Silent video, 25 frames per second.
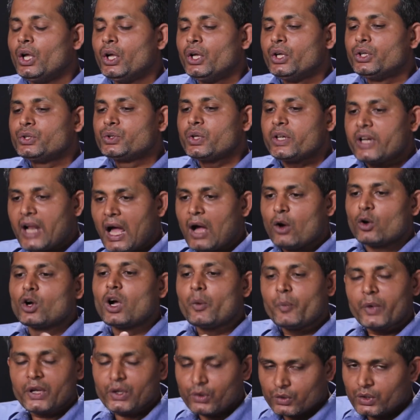So now
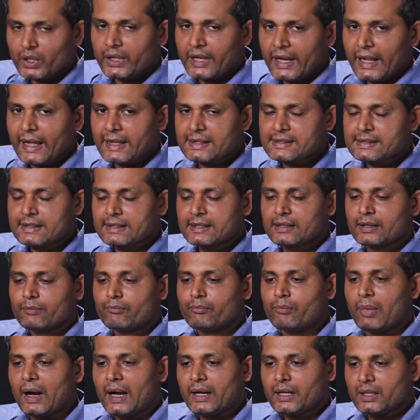coming to the next
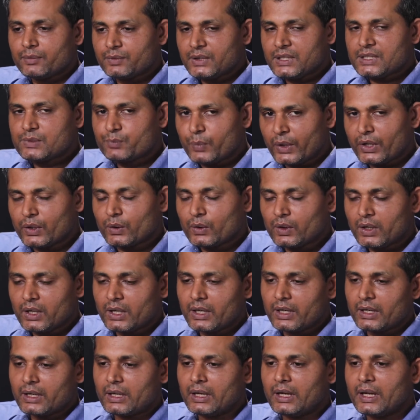part of this
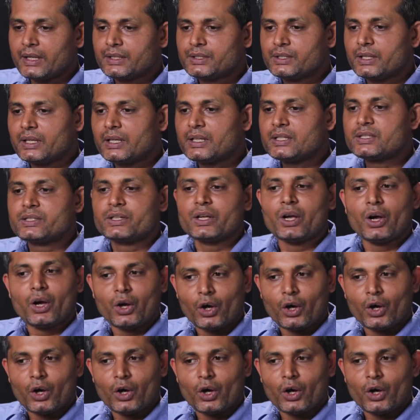particular lecture is